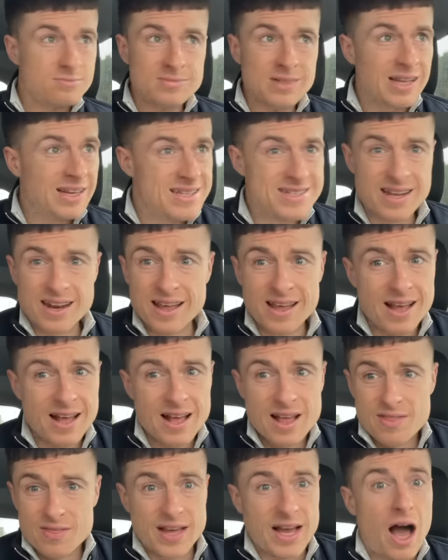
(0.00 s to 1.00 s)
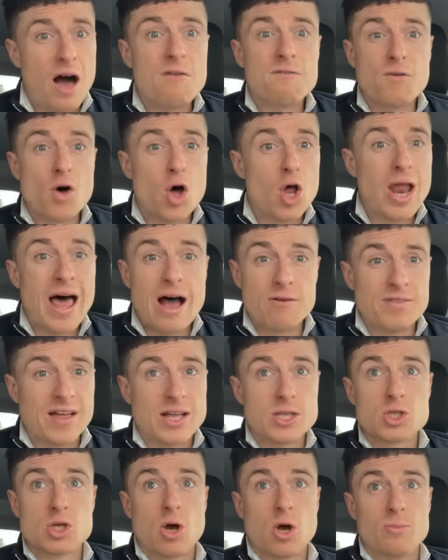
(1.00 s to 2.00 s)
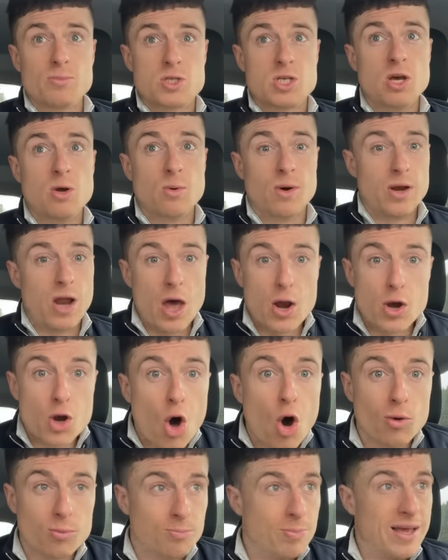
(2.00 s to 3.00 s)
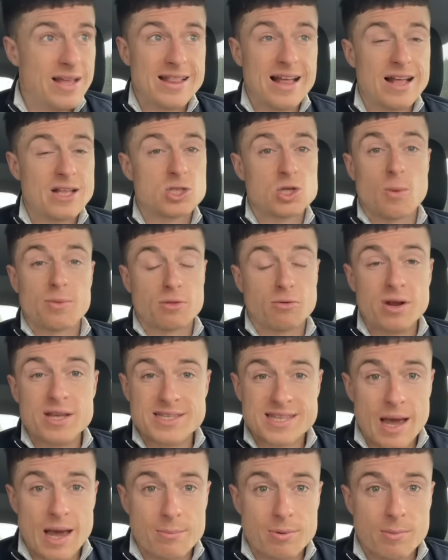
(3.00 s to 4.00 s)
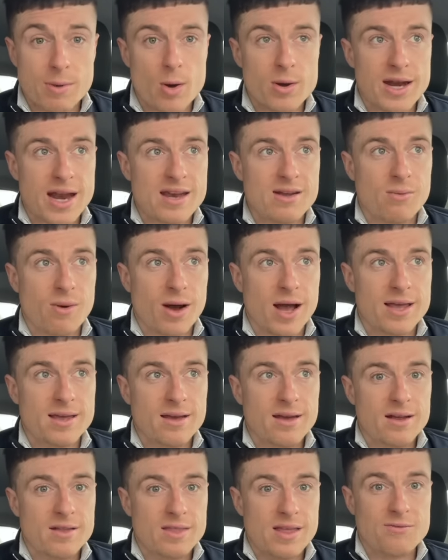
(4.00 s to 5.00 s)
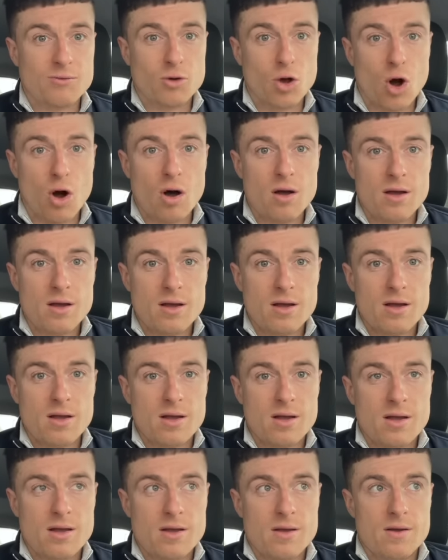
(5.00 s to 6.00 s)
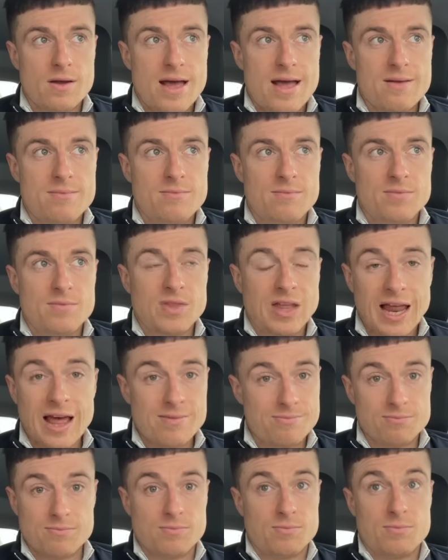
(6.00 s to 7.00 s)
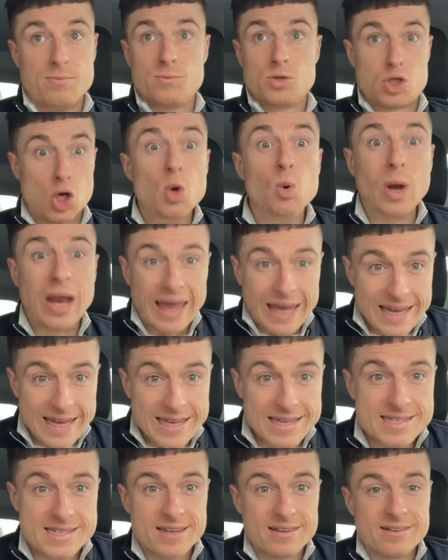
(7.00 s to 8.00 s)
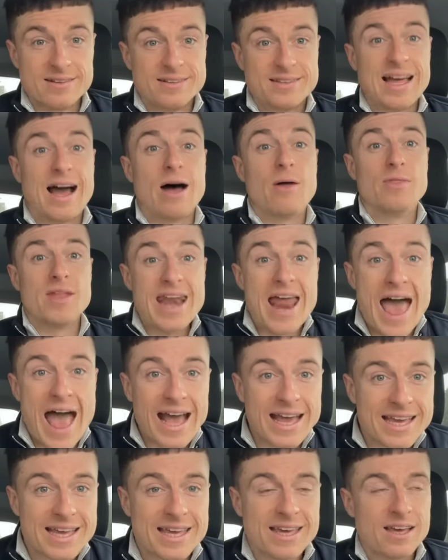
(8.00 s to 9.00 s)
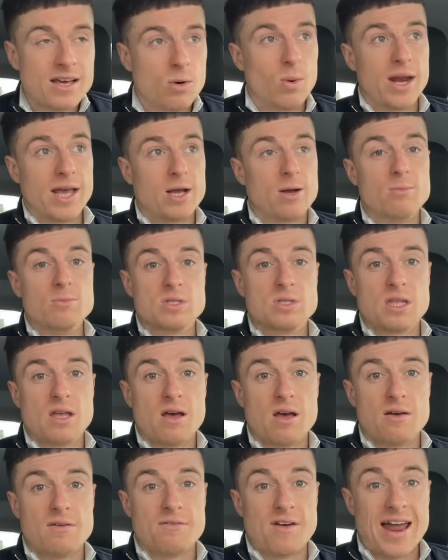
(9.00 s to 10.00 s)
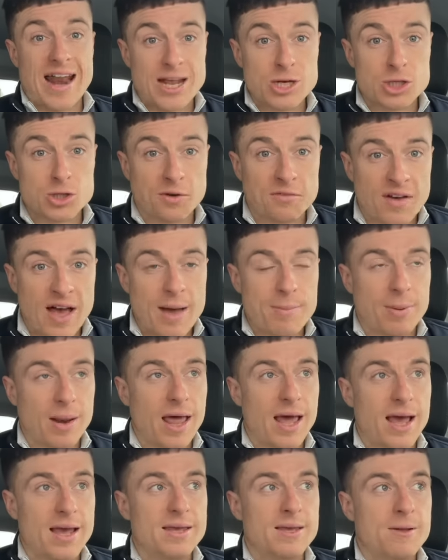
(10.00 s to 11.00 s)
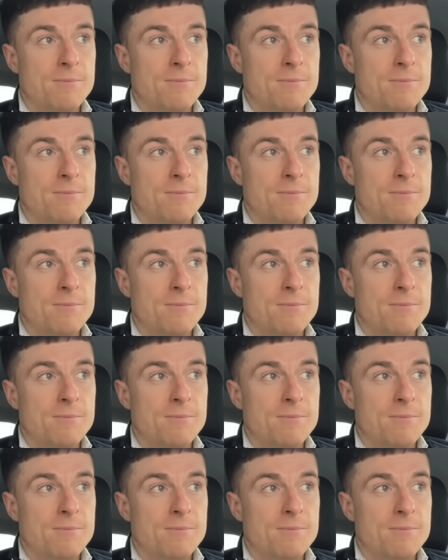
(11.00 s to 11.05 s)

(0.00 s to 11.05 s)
listen, they can't fall out of that top two and, and not be in that top three to get promoted anyway. They've got the two leagues down the neck when it comes to financial fair play.